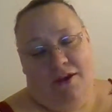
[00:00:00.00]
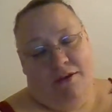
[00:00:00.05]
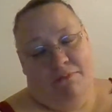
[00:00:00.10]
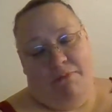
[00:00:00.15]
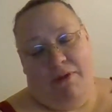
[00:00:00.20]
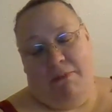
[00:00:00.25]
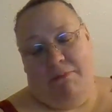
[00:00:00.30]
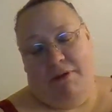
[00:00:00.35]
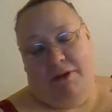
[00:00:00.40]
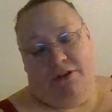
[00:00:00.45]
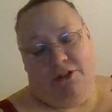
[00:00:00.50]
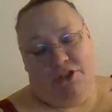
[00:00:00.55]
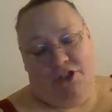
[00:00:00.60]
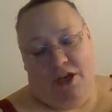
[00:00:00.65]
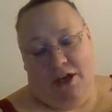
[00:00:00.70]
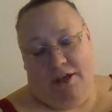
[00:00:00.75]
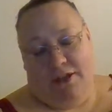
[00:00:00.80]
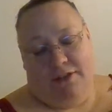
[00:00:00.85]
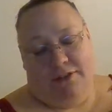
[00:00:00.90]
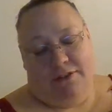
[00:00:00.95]
my middle
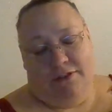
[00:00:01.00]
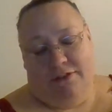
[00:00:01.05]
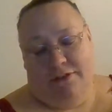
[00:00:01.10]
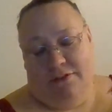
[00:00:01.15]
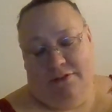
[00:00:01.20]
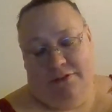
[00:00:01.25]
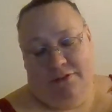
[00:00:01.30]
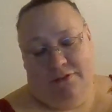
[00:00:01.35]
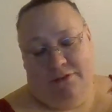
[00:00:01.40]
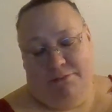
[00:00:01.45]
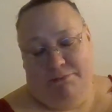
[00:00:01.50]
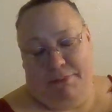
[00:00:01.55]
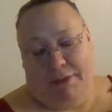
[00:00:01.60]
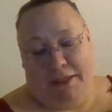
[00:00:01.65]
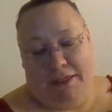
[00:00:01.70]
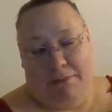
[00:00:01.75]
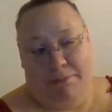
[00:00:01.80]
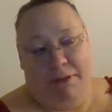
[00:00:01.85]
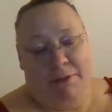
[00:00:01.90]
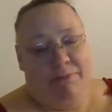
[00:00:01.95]
child,
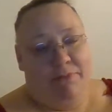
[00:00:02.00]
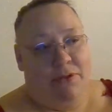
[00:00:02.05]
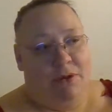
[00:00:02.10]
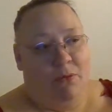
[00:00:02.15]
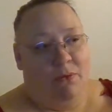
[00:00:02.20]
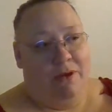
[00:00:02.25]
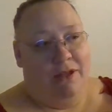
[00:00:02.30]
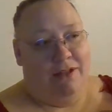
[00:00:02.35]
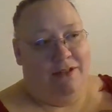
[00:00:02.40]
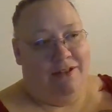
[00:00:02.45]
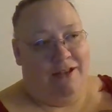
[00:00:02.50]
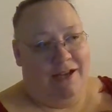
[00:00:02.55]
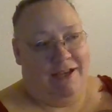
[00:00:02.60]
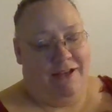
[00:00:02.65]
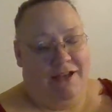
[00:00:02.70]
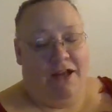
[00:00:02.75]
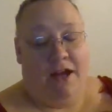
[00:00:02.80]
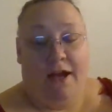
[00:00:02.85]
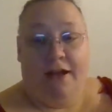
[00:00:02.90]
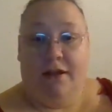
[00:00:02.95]
Bob. Well,
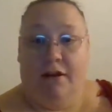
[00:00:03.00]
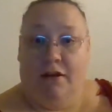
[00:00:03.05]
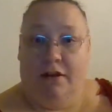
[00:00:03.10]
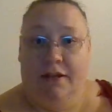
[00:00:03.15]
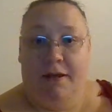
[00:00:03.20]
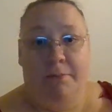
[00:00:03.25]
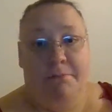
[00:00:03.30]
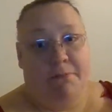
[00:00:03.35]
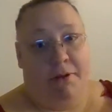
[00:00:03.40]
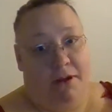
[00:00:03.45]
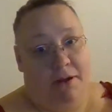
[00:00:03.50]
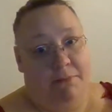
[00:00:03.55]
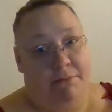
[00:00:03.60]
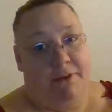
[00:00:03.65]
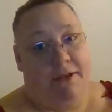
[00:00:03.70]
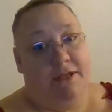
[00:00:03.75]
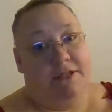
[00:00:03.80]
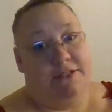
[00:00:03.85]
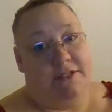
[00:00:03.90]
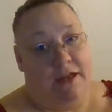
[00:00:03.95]
I call him Bob
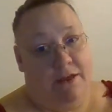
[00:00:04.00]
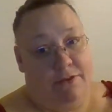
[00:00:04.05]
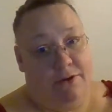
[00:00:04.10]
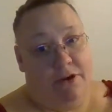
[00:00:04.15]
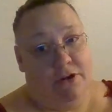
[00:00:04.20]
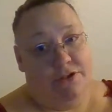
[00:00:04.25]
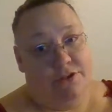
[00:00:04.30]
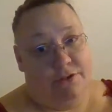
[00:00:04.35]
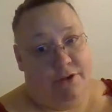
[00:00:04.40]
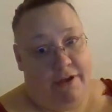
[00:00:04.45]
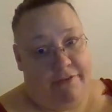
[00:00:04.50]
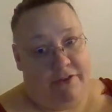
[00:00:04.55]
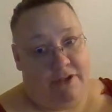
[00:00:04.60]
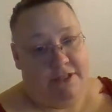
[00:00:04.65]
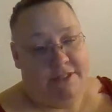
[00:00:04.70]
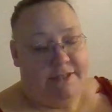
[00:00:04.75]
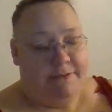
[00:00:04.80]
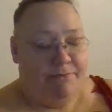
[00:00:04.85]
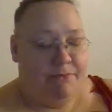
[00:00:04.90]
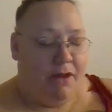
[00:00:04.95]
because now there are two
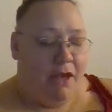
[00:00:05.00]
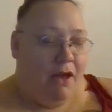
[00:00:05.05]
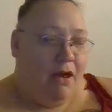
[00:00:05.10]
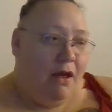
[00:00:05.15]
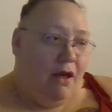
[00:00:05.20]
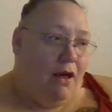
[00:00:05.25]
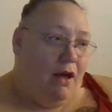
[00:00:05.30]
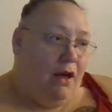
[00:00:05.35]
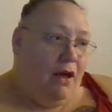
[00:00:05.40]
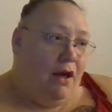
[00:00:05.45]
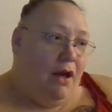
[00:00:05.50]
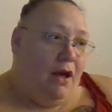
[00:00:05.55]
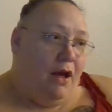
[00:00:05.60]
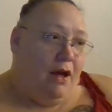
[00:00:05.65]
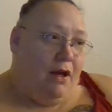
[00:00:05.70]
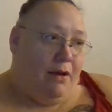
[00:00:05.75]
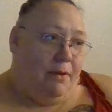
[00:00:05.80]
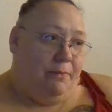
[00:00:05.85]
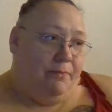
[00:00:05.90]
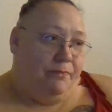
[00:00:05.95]
Devons.
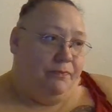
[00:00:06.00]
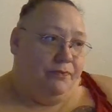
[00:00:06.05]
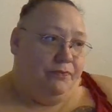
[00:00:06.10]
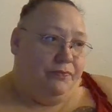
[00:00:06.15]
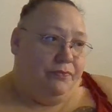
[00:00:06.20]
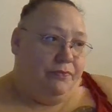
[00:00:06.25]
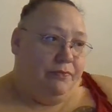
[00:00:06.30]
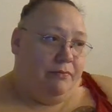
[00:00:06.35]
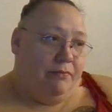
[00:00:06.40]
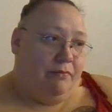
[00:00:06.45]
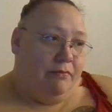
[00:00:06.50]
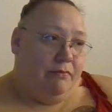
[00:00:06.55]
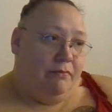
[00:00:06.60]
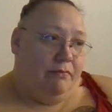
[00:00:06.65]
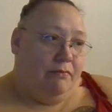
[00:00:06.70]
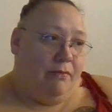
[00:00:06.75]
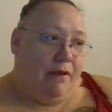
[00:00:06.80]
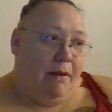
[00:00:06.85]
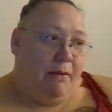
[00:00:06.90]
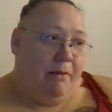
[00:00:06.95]
Um,
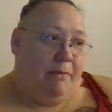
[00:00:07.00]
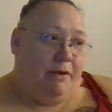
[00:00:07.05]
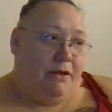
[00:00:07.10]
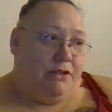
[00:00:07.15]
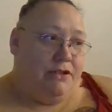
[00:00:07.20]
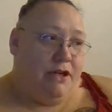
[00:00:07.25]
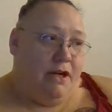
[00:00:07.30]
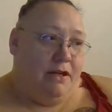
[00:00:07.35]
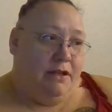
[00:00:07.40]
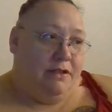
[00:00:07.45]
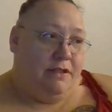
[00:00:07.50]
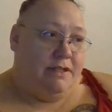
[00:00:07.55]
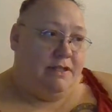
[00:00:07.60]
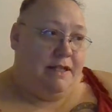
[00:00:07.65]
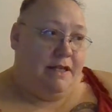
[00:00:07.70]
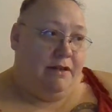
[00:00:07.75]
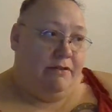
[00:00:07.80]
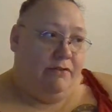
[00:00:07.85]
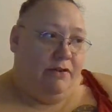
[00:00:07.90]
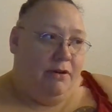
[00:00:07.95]
my middle child,
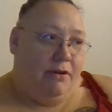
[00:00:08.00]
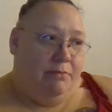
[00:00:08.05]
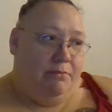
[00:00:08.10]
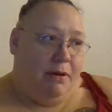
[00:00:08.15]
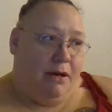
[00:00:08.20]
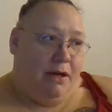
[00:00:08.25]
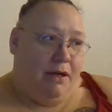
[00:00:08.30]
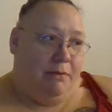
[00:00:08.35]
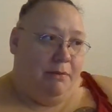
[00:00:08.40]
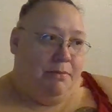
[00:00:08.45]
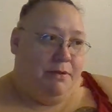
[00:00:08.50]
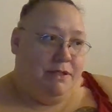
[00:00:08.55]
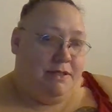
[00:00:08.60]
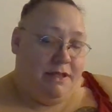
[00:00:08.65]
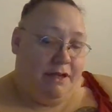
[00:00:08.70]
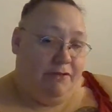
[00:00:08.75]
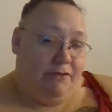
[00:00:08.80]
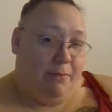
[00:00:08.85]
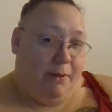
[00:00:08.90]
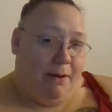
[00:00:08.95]
Steve Bob.
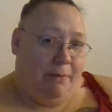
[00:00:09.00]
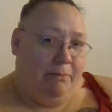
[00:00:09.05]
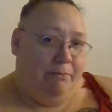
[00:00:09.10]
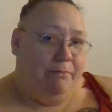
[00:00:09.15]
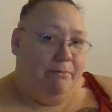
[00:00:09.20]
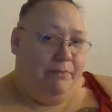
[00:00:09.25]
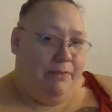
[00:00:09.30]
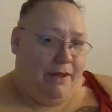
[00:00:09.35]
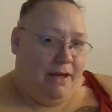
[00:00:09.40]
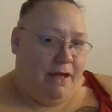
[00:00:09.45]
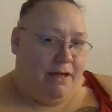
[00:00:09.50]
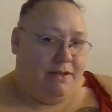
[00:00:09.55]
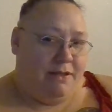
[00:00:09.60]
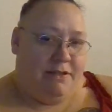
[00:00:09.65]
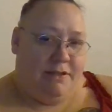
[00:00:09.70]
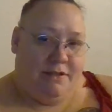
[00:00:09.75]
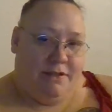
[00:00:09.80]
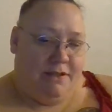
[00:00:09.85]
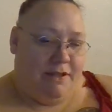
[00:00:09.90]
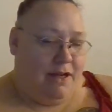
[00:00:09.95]
That
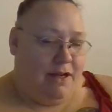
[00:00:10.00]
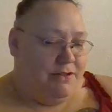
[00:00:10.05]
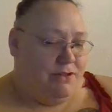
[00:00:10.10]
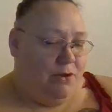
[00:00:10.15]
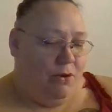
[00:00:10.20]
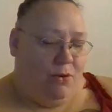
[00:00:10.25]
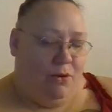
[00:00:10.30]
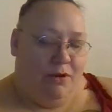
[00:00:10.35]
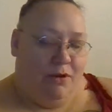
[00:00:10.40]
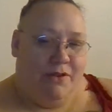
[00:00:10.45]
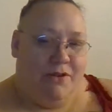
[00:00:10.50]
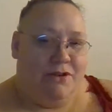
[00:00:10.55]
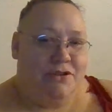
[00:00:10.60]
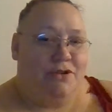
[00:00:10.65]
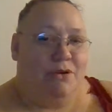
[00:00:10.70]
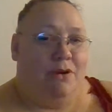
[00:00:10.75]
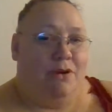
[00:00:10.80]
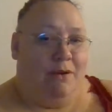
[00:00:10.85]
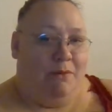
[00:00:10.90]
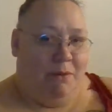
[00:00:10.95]
is a whole other
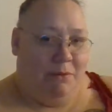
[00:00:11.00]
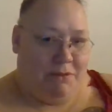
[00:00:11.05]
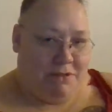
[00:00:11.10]
story. We